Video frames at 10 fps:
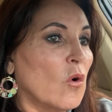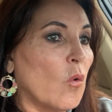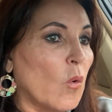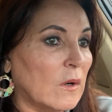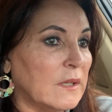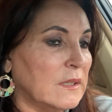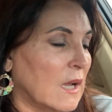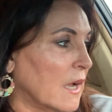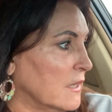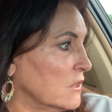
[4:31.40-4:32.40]

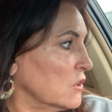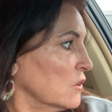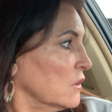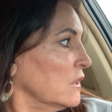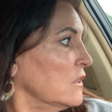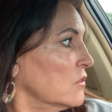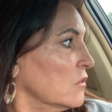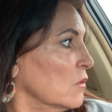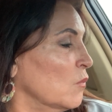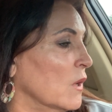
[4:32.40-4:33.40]
organized these are
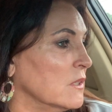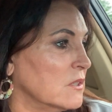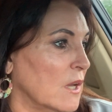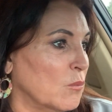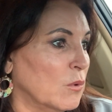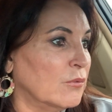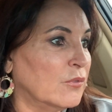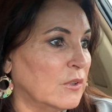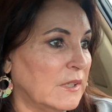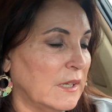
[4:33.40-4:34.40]
the ones that will
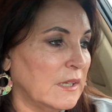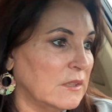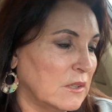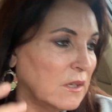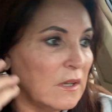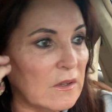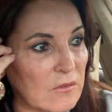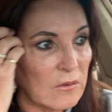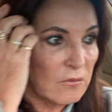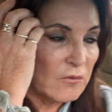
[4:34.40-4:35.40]
forget
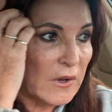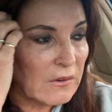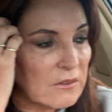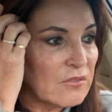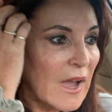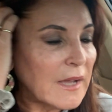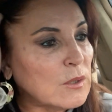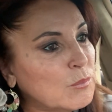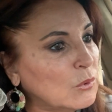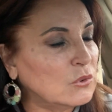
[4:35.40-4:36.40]
very
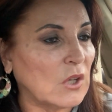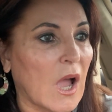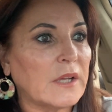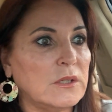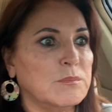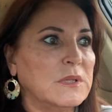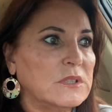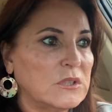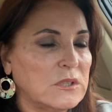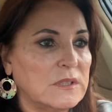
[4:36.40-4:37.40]
valuable
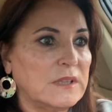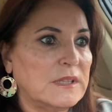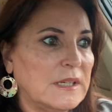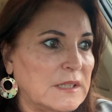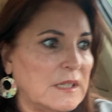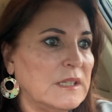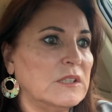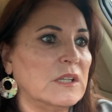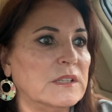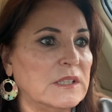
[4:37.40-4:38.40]
documents that they
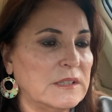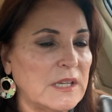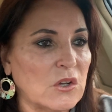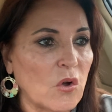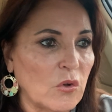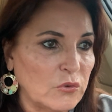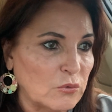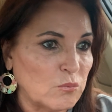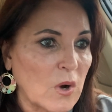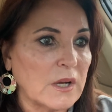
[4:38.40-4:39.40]
need and then they cause
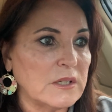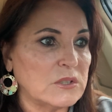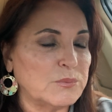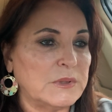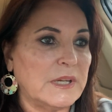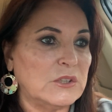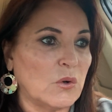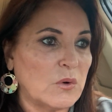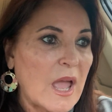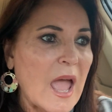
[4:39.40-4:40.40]
a ruckus when they
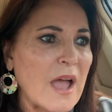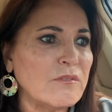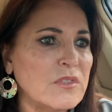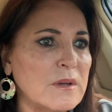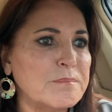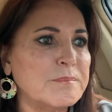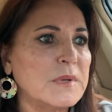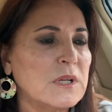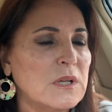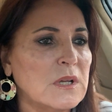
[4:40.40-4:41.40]
don't have them
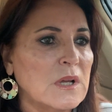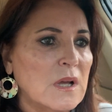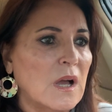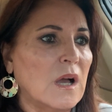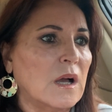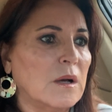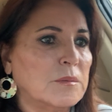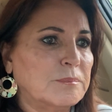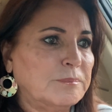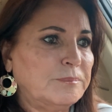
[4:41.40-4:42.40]

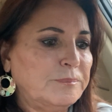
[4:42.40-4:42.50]
um,